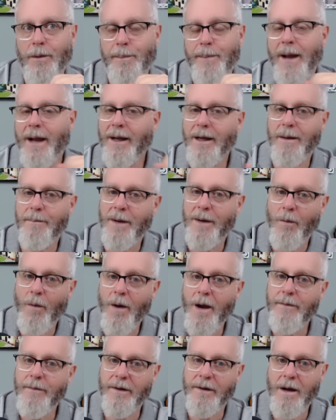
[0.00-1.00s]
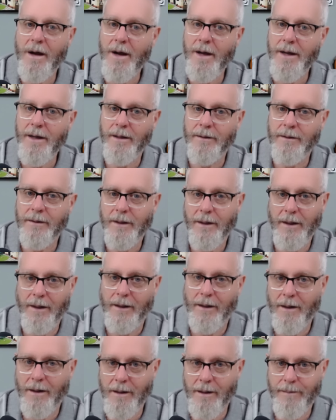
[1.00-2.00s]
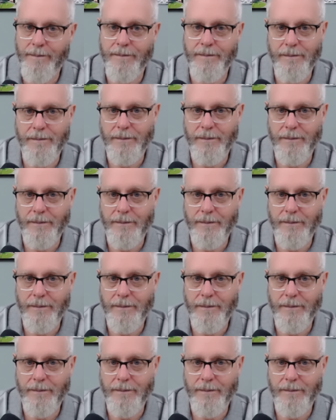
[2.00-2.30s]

pack up my wife and I and our